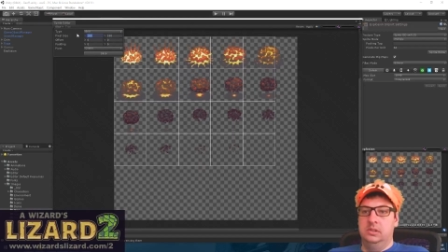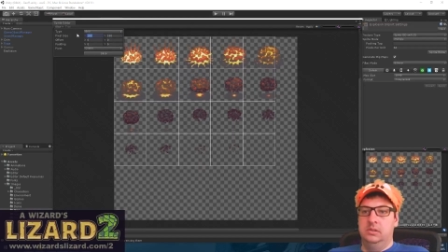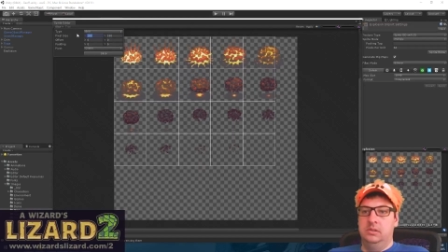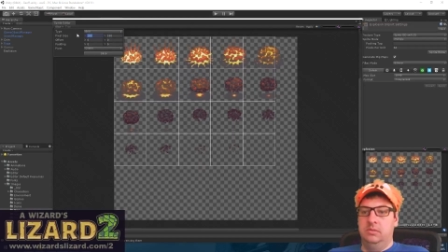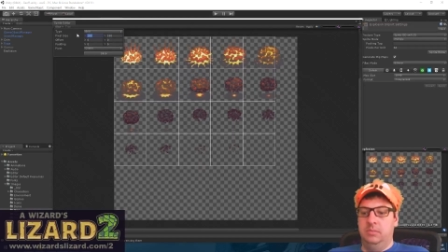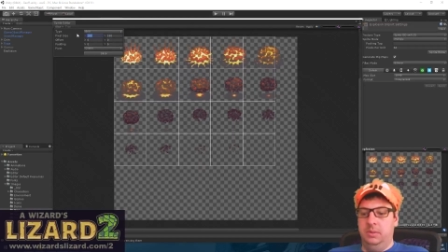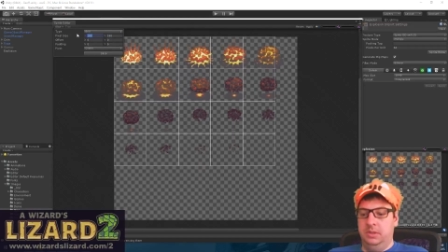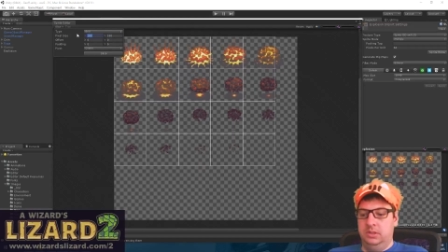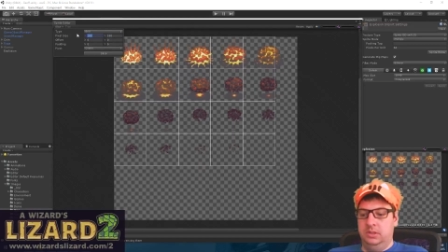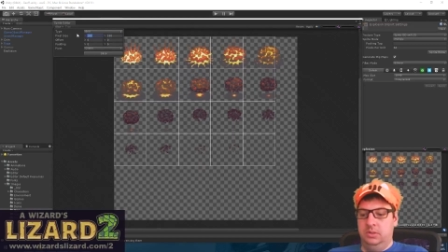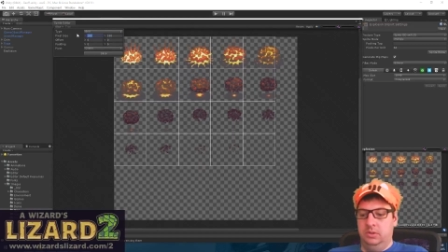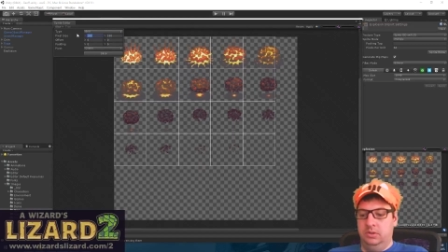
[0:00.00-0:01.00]
Maybe it is
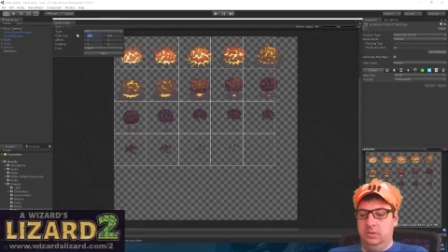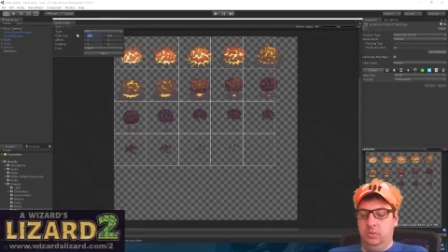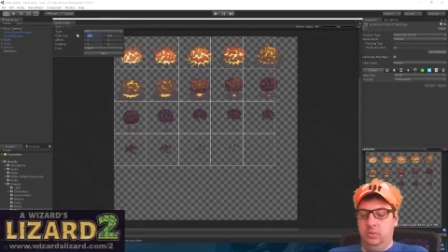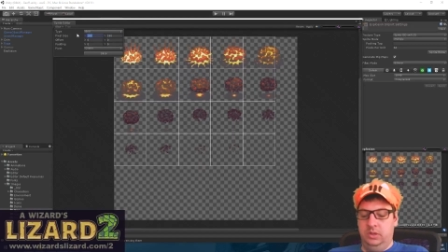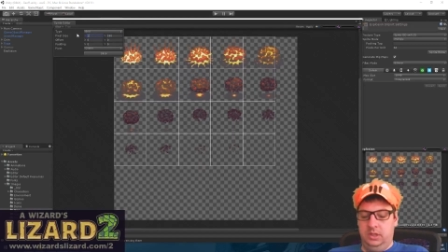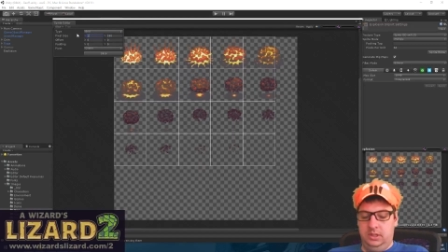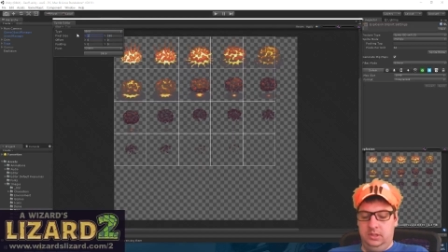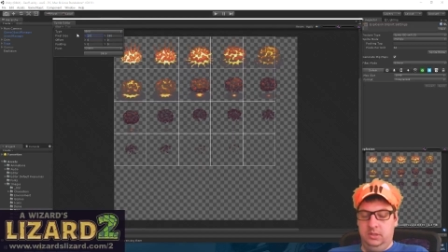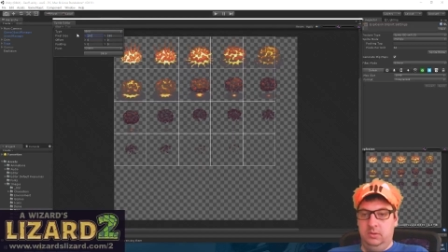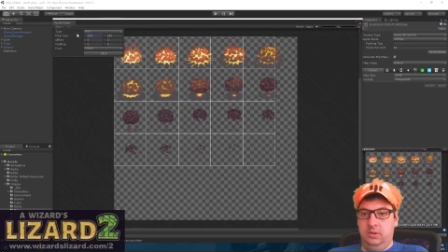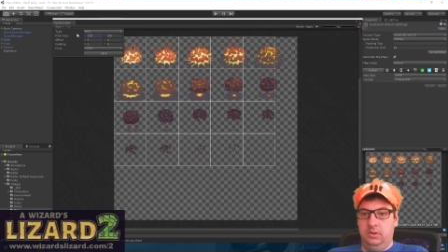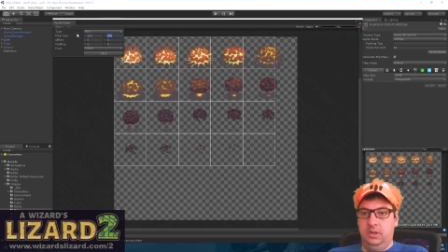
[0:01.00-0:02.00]
200.
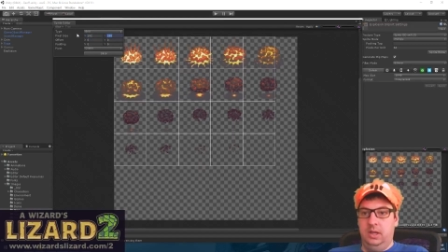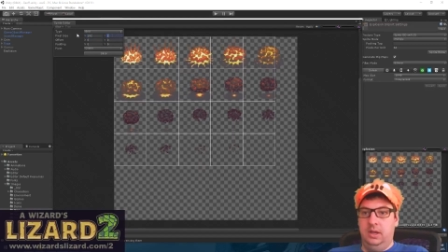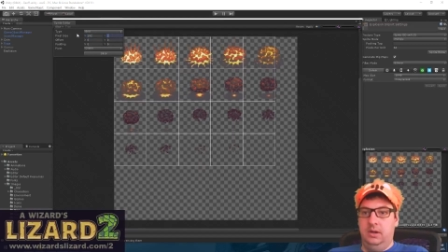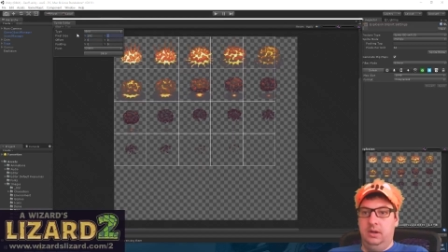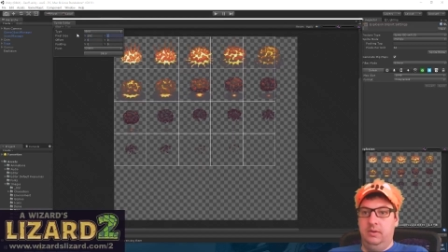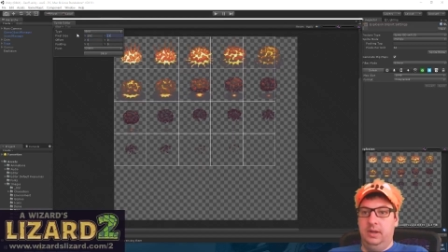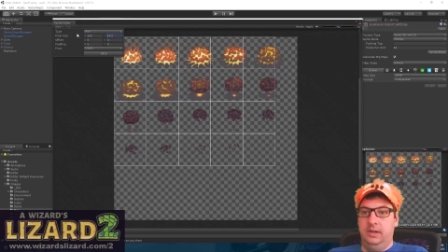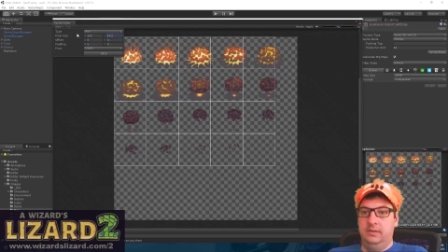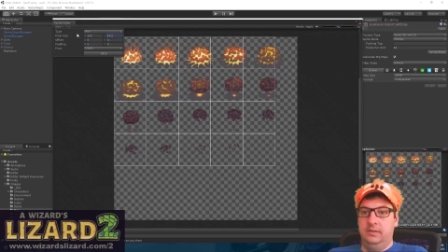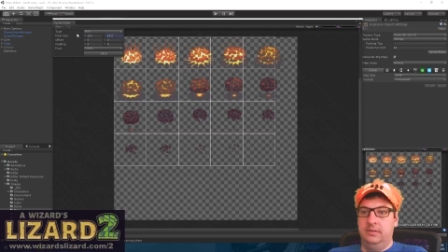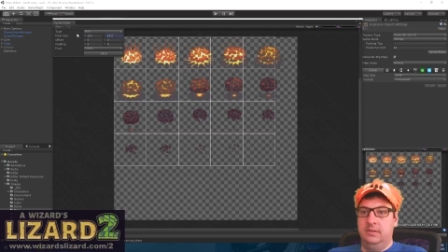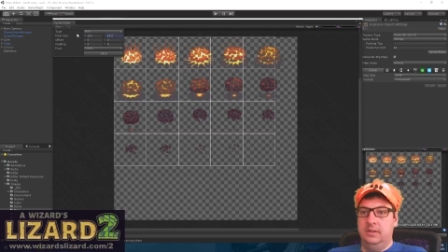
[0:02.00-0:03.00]
192. Okay, all right.
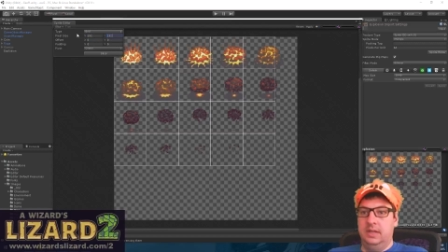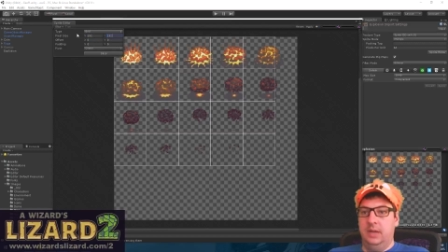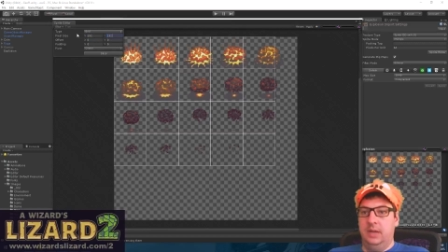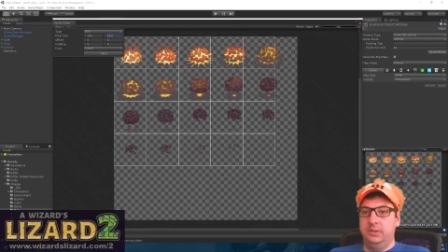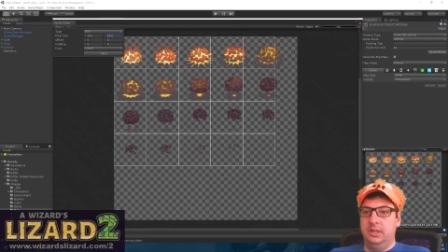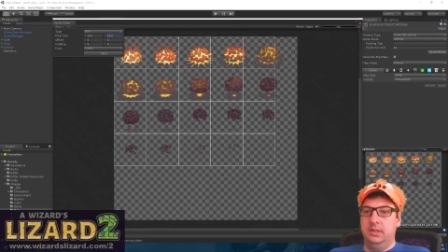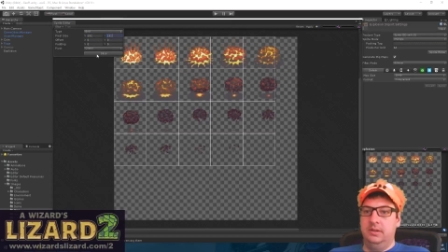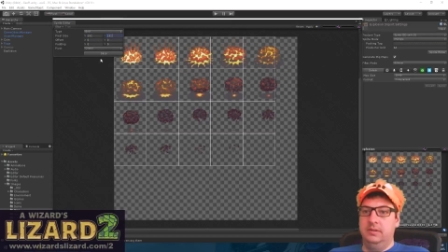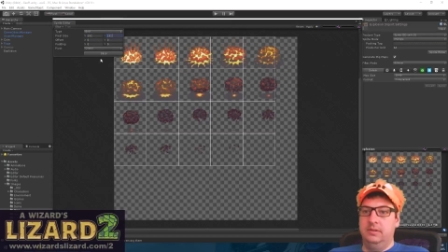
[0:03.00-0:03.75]
I was getting there.